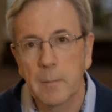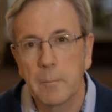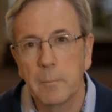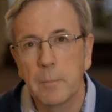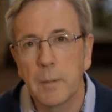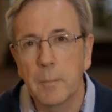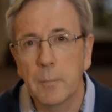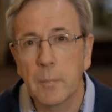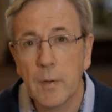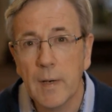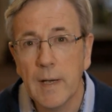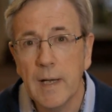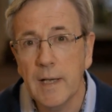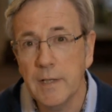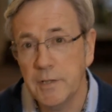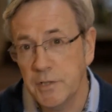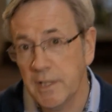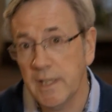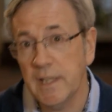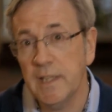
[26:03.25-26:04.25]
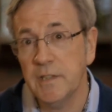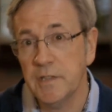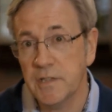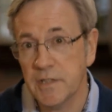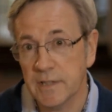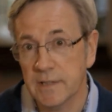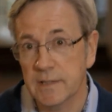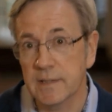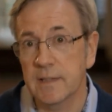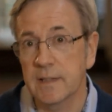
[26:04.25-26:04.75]
But prayer
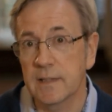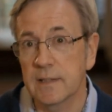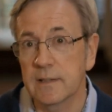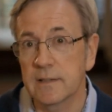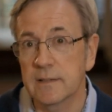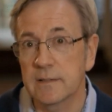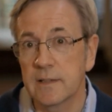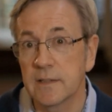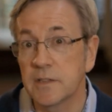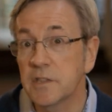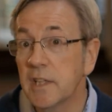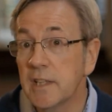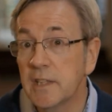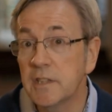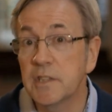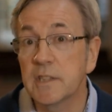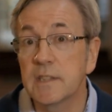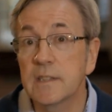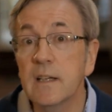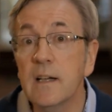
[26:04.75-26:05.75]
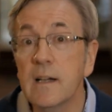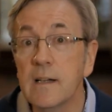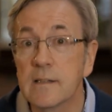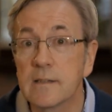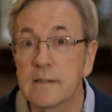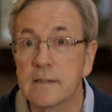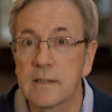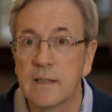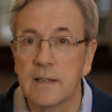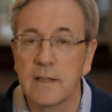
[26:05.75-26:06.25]
changes things. It changes
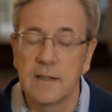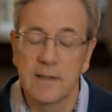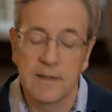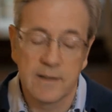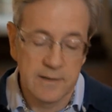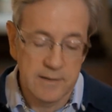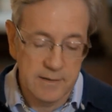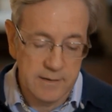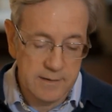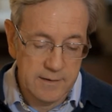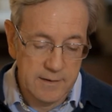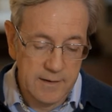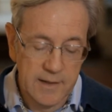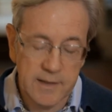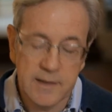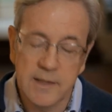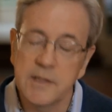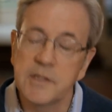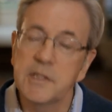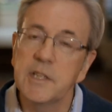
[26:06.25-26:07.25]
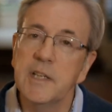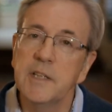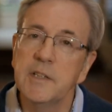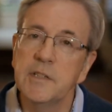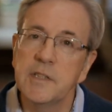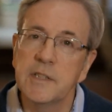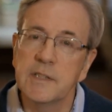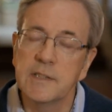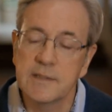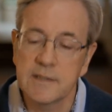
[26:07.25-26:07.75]
us, and it
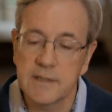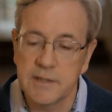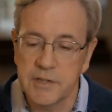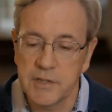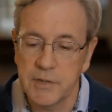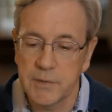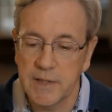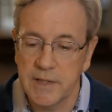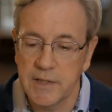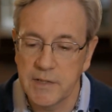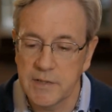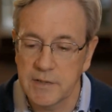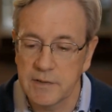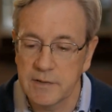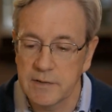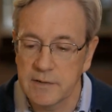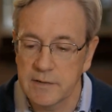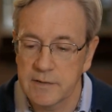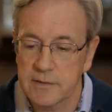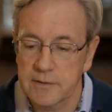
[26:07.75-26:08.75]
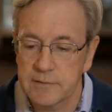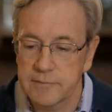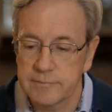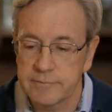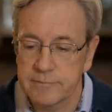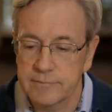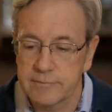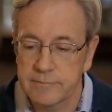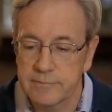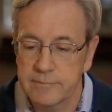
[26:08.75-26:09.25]
changes situations.
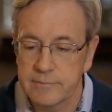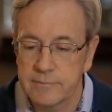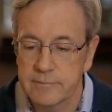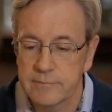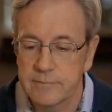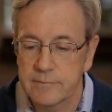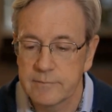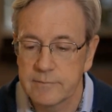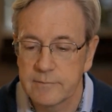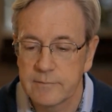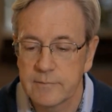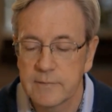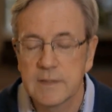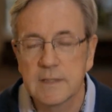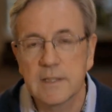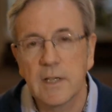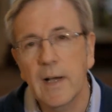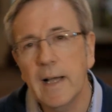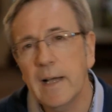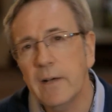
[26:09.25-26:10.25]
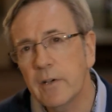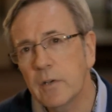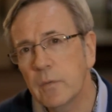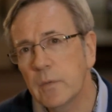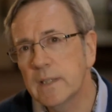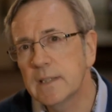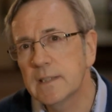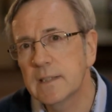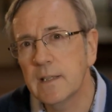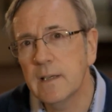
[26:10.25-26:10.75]
So how can
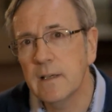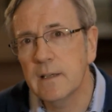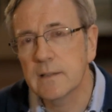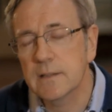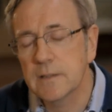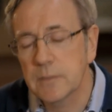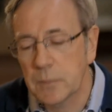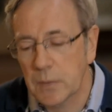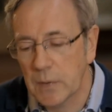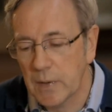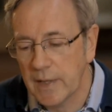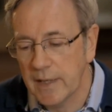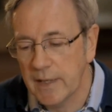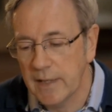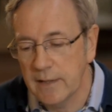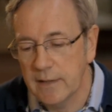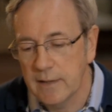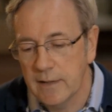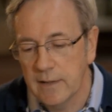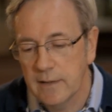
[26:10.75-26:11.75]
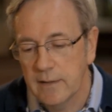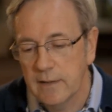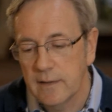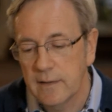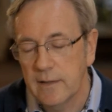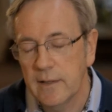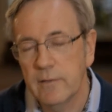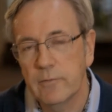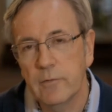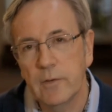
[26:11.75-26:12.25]
we start to pray
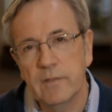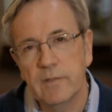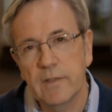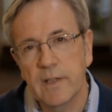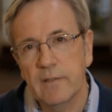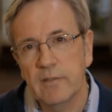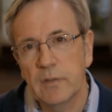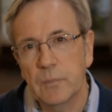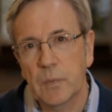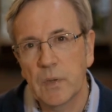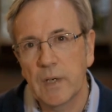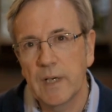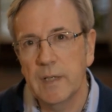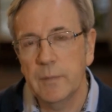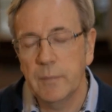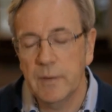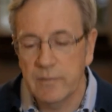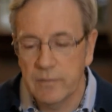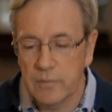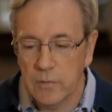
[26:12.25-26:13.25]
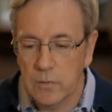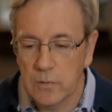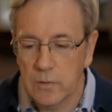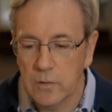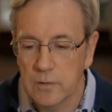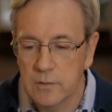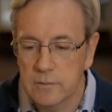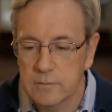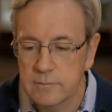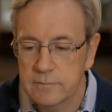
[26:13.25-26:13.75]
if we've never prayed before?